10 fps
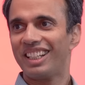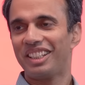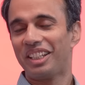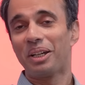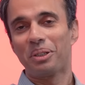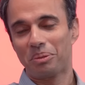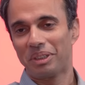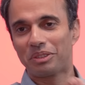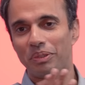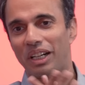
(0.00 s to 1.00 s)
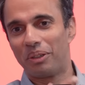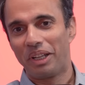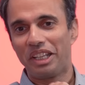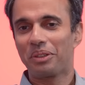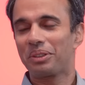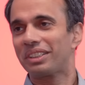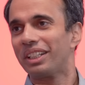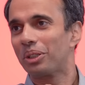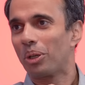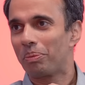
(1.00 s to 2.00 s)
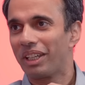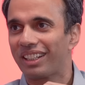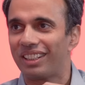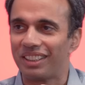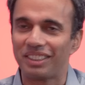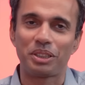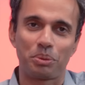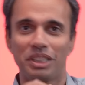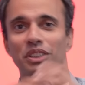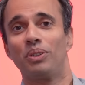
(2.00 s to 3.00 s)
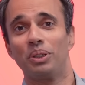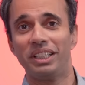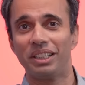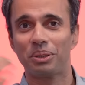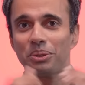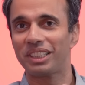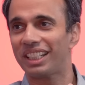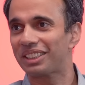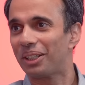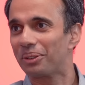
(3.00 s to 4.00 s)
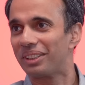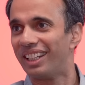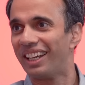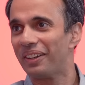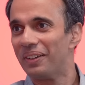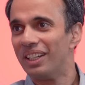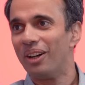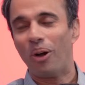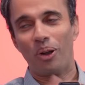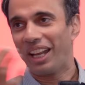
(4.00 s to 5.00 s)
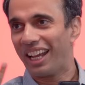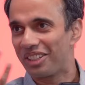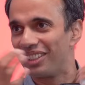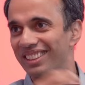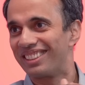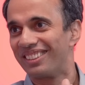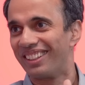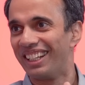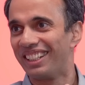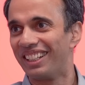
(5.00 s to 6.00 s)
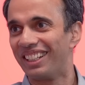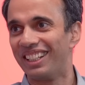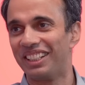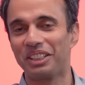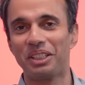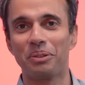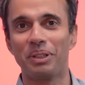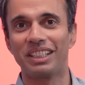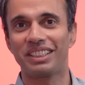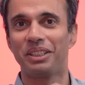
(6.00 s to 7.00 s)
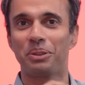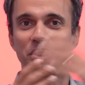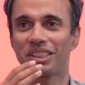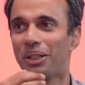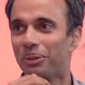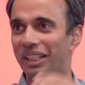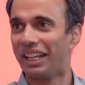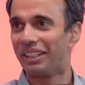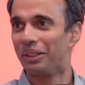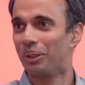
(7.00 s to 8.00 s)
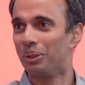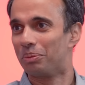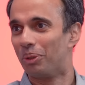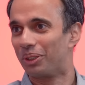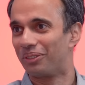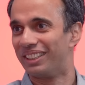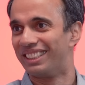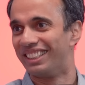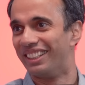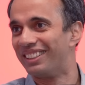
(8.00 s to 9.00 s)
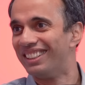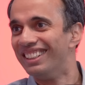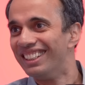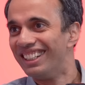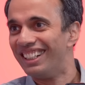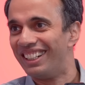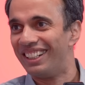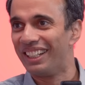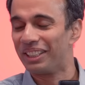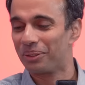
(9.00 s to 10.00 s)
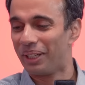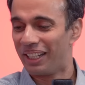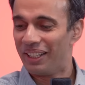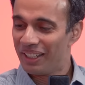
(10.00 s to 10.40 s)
Yeah, Hormazd, very interesting topic. This one's for the enthusiasts out there. Hot hatches, right? And I think when I say enthusiasts out there, it includes both of us here as well.